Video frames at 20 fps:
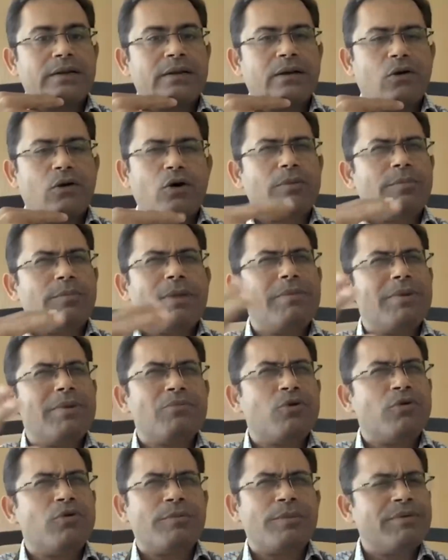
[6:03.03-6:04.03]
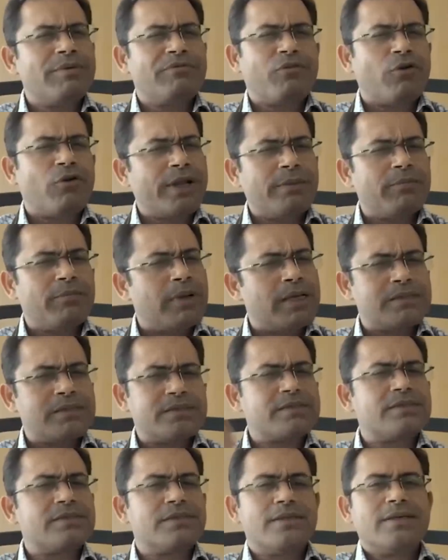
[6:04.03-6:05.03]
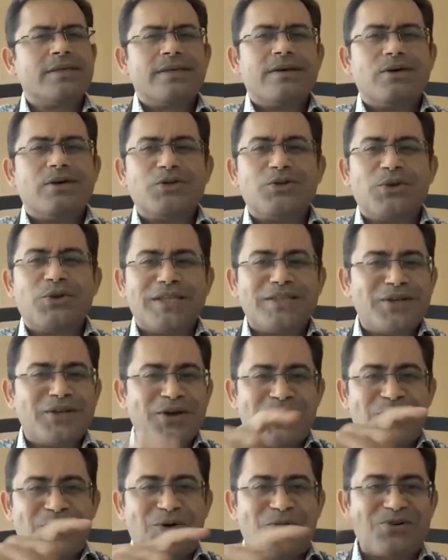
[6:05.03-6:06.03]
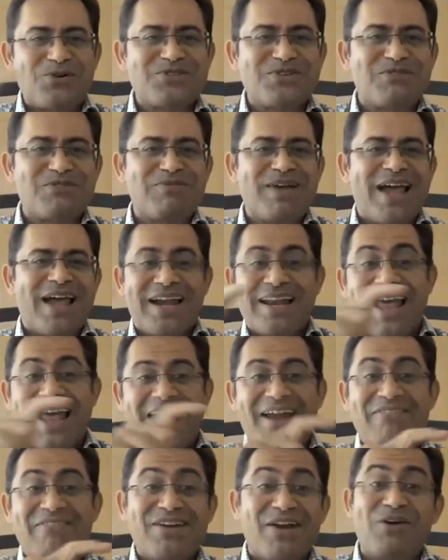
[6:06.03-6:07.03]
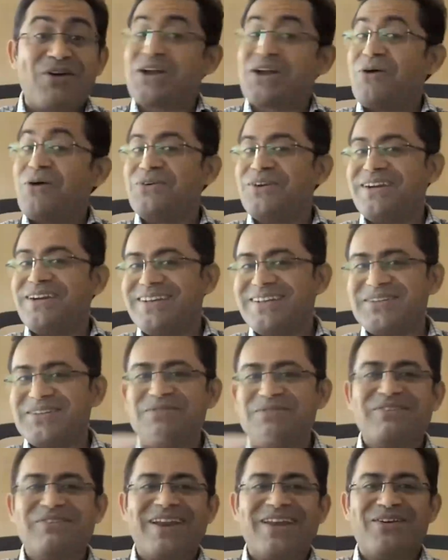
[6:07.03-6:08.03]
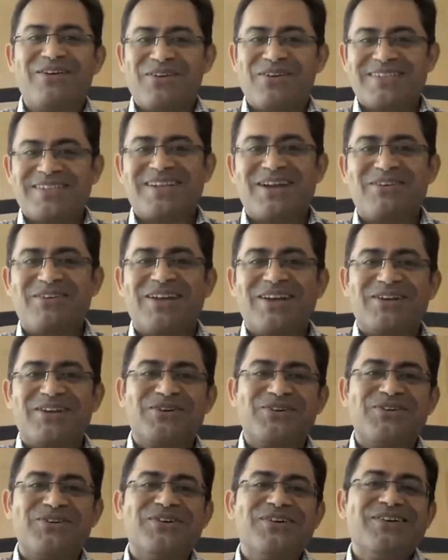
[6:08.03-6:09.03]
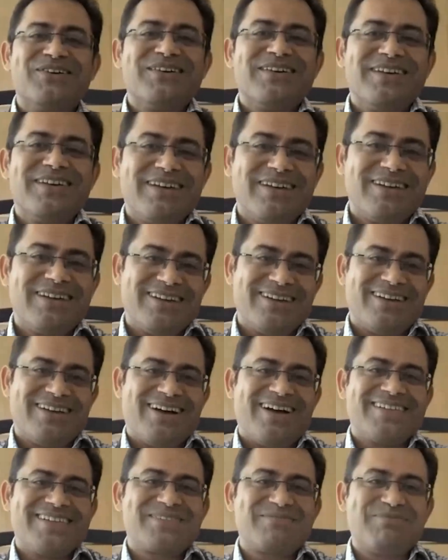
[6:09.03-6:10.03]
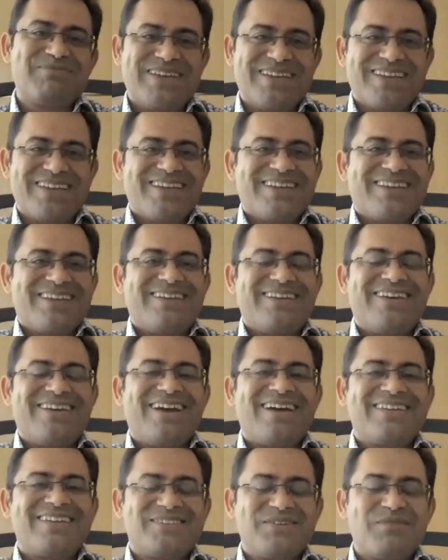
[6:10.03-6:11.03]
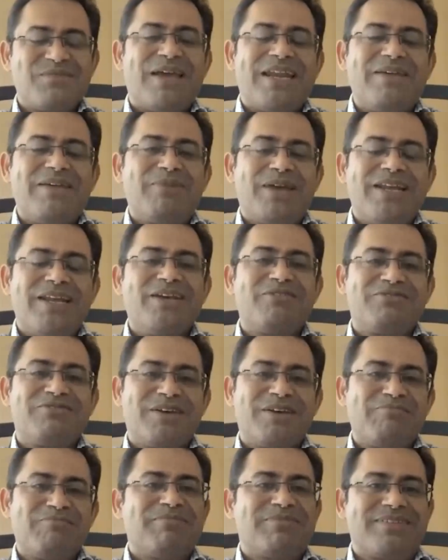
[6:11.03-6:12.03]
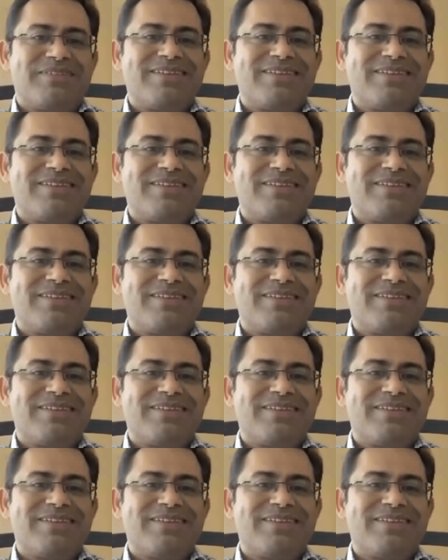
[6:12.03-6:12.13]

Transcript: or maybe more, maybe 40 plus during the course of my... I have not counted it, to be very honest, now that you asked me. Yeah, so many, many of them.